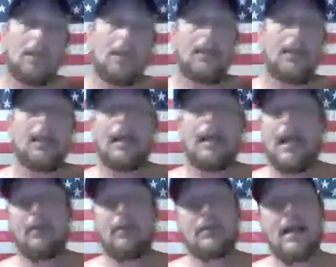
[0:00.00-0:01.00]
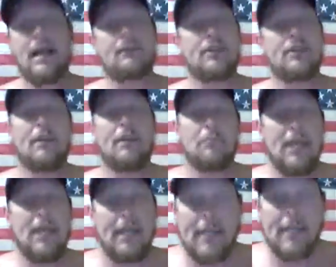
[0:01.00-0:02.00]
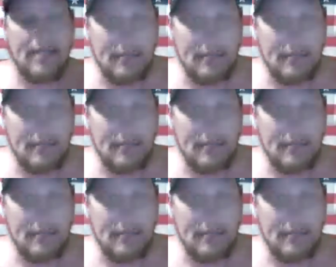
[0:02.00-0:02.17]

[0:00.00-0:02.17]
Every time something big like this